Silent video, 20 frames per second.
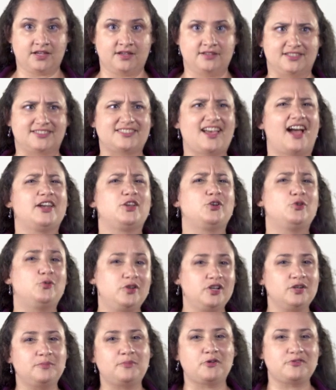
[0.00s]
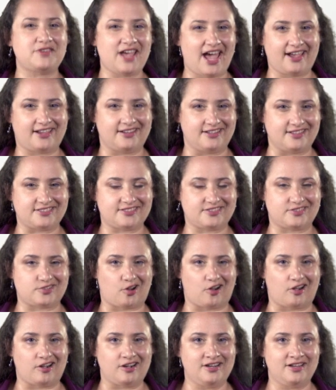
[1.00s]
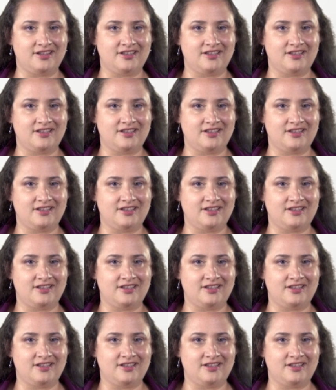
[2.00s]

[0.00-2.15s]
Decide who your protagonists are,